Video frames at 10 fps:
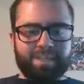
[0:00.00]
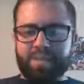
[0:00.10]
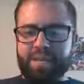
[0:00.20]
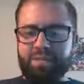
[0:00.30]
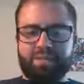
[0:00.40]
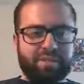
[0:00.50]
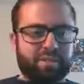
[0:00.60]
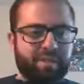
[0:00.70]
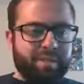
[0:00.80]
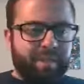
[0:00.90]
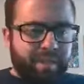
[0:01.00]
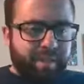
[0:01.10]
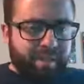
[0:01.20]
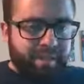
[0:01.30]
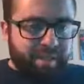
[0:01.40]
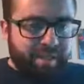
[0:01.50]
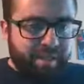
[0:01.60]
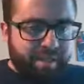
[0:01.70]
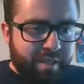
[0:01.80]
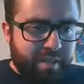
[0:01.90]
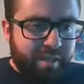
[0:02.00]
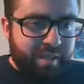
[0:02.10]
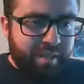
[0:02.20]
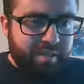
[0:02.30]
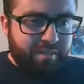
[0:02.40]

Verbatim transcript: But yeah, so there is uh,